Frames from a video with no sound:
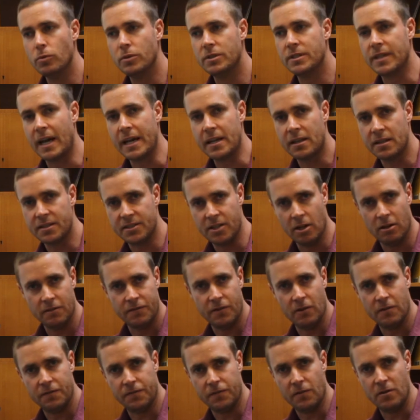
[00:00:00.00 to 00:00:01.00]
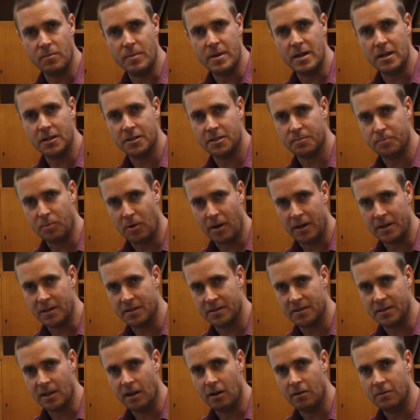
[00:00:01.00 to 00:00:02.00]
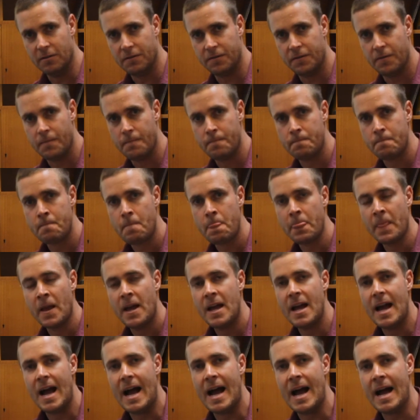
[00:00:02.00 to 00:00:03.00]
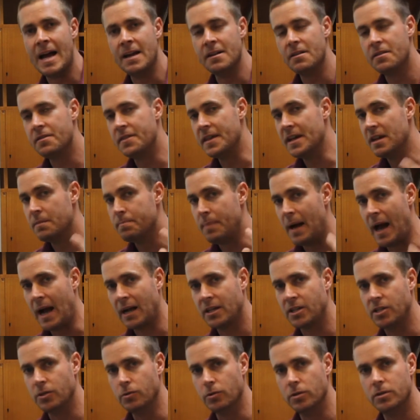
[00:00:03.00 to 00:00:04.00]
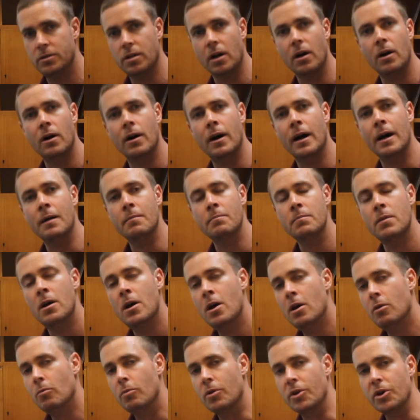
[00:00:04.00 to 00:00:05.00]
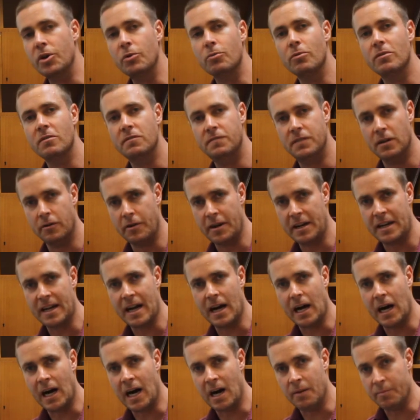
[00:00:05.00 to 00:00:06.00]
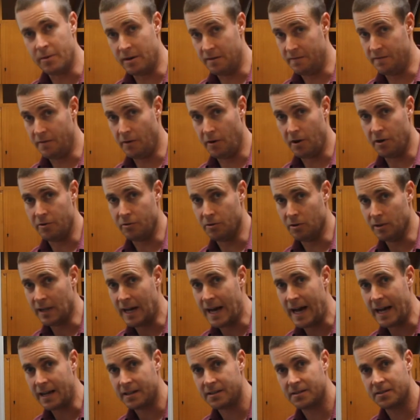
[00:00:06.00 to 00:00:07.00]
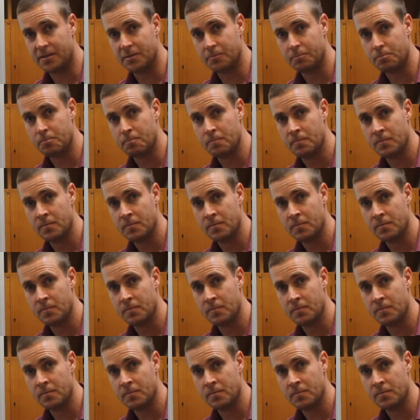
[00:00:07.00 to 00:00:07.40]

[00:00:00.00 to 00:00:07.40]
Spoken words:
Take yourself off for a minute, just by yourself. And think back to a time when you were very calm and very relaxed.